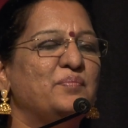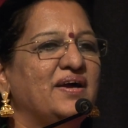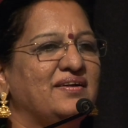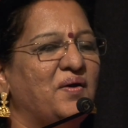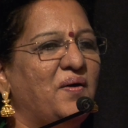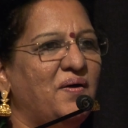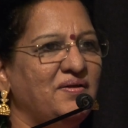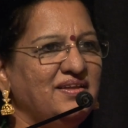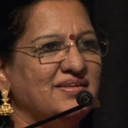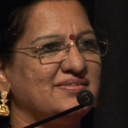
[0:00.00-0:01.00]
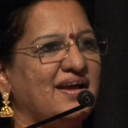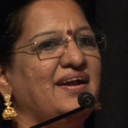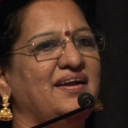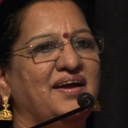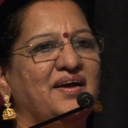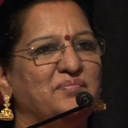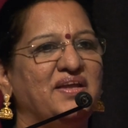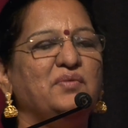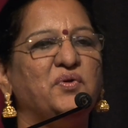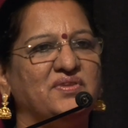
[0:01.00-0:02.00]
But all this and uh,
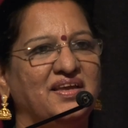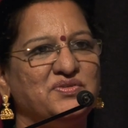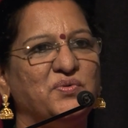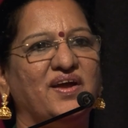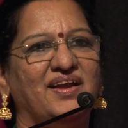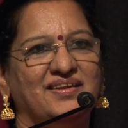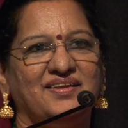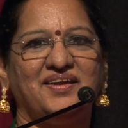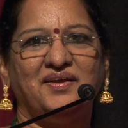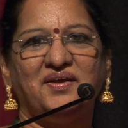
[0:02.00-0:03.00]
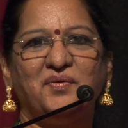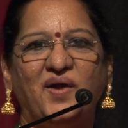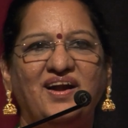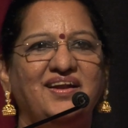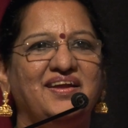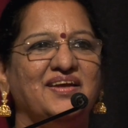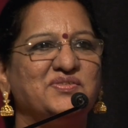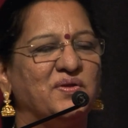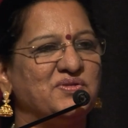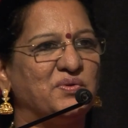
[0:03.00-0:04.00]
many more things you can wildly
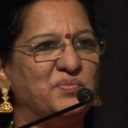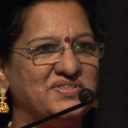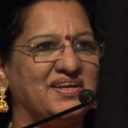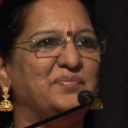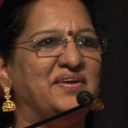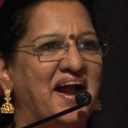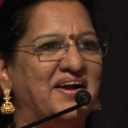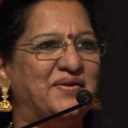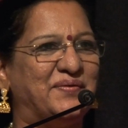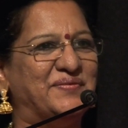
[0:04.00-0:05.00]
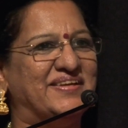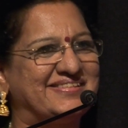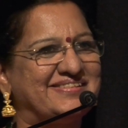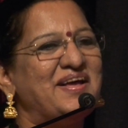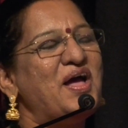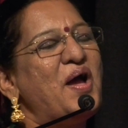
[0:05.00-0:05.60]
guess also which can be added to this.